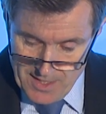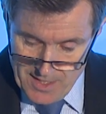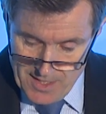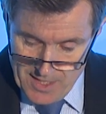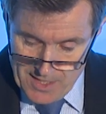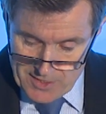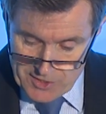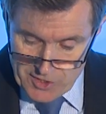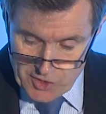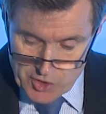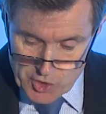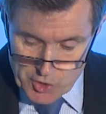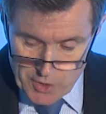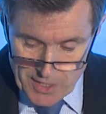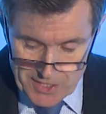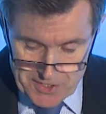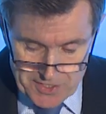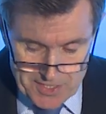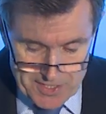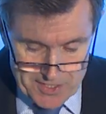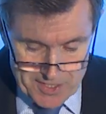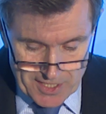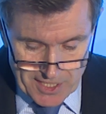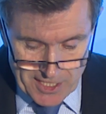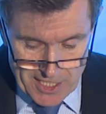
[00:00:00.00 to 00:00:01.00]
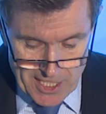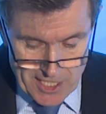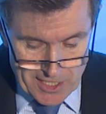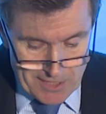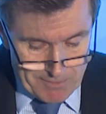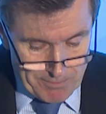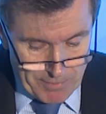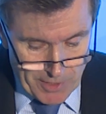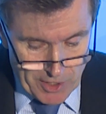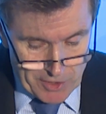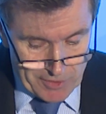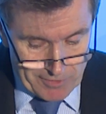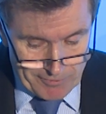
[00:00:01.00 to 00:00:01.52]
So trust is a key
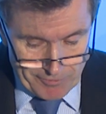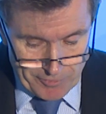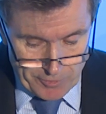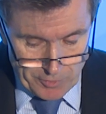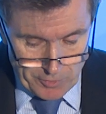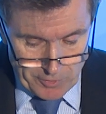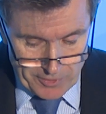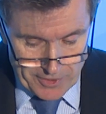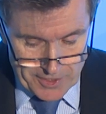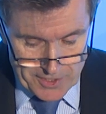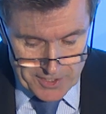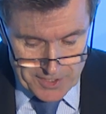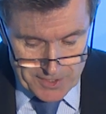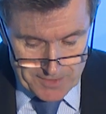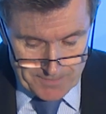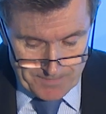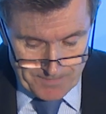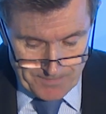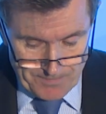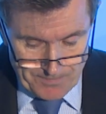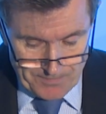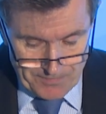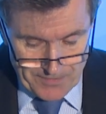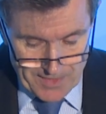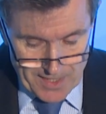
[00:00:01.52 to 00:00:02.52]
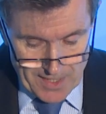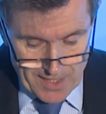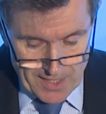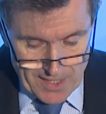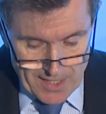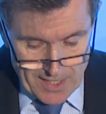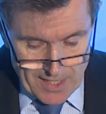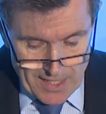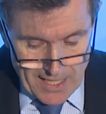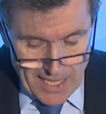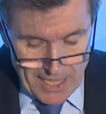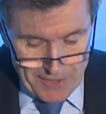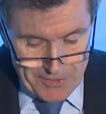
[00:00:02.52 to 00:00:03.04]
component for all this.
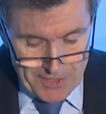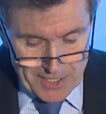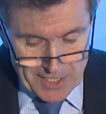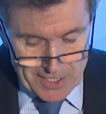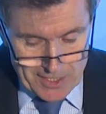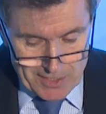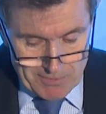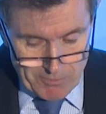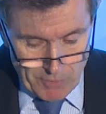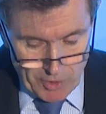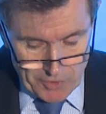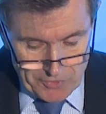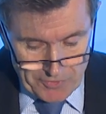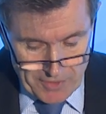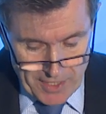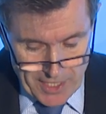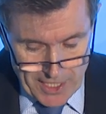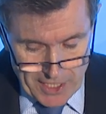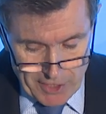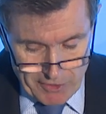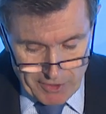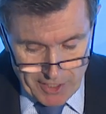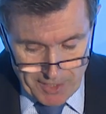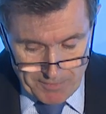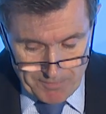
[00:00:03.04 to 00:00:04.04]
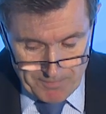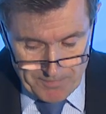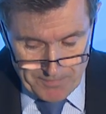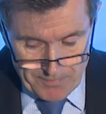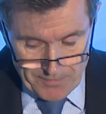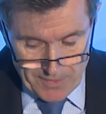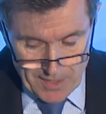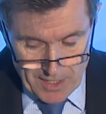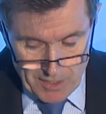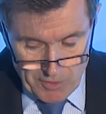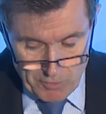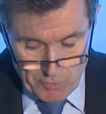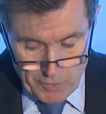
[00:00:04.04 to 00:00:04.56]
I think in the modern era,
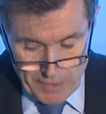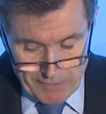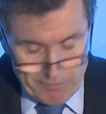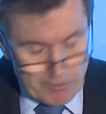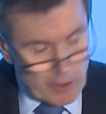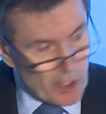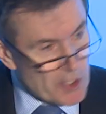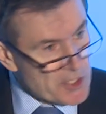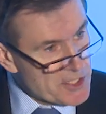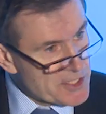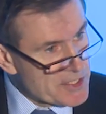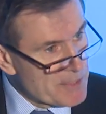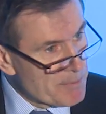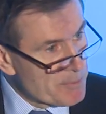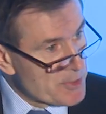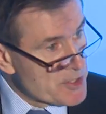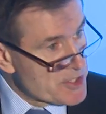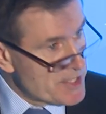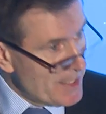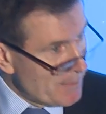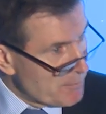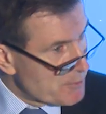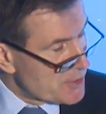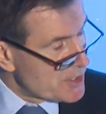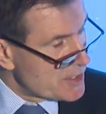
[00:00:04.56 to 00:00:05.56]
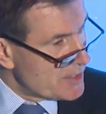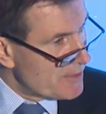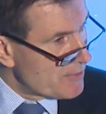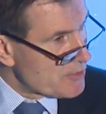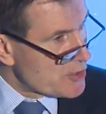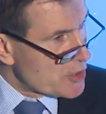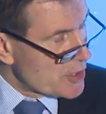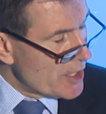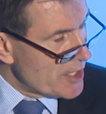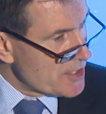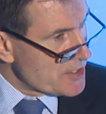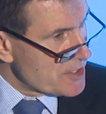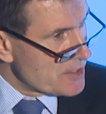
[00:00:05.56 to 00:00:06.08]
we've lost the presumption of
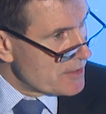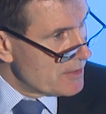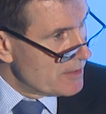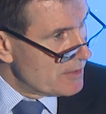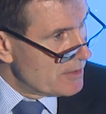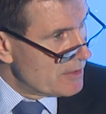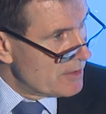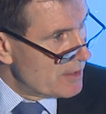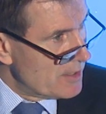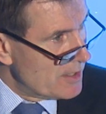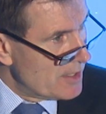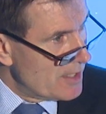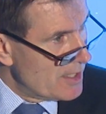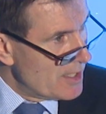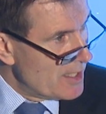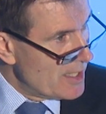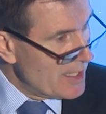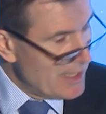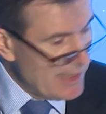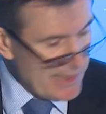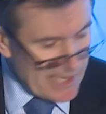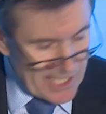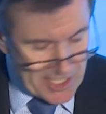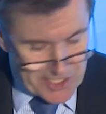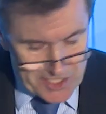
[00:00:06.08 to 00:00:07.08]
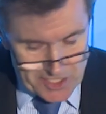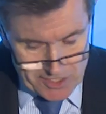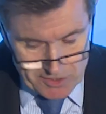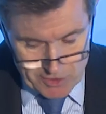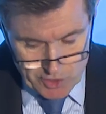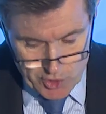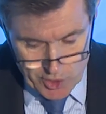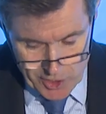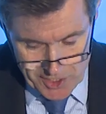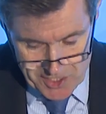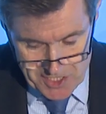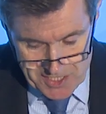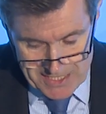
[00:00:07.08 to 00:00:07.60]
trust. Lust,
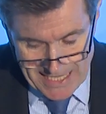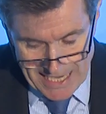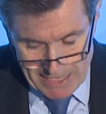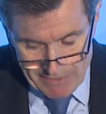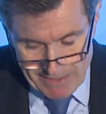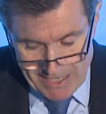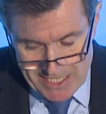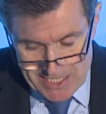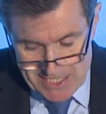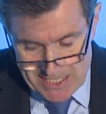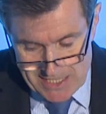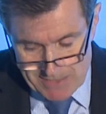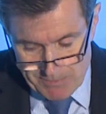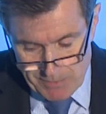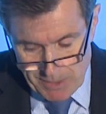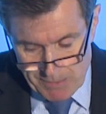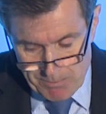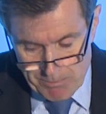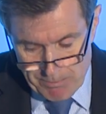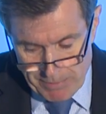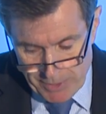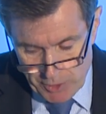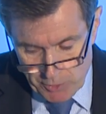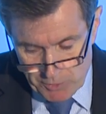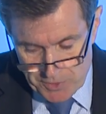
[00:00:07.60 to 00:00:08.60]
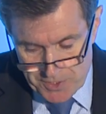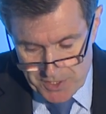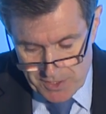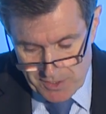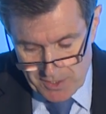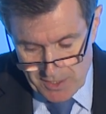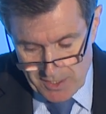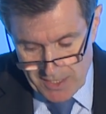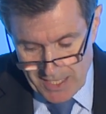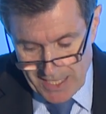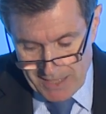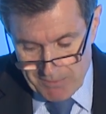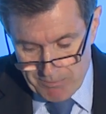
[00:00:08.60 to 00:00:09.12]
trust now has to be built
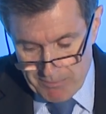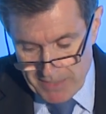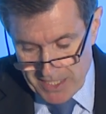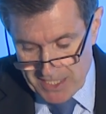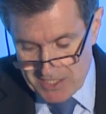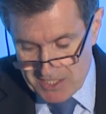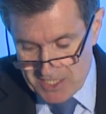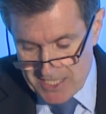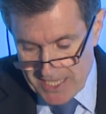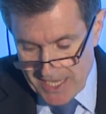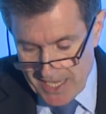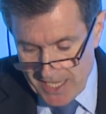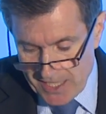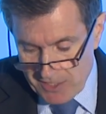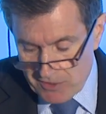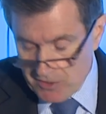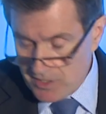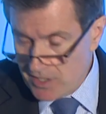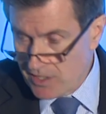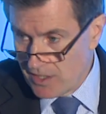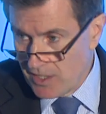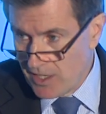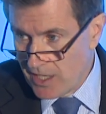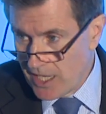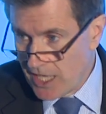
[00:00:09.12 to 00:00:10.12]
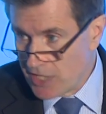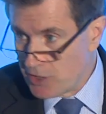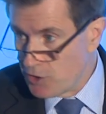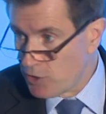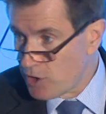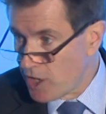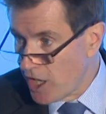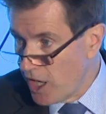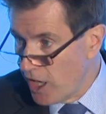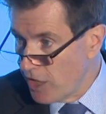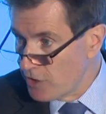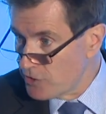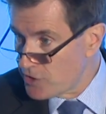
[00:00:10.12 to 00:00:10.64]
and maintained, and you
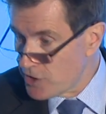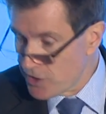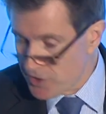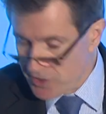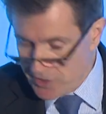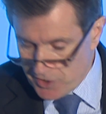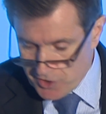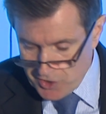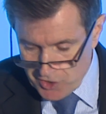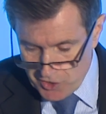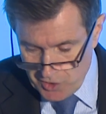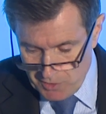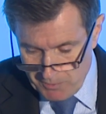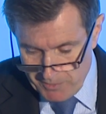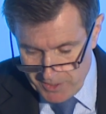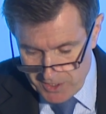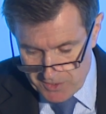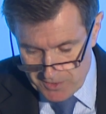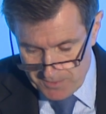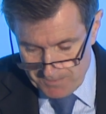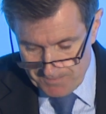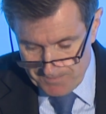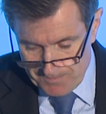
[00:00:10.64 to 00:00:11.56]
can't just assume it.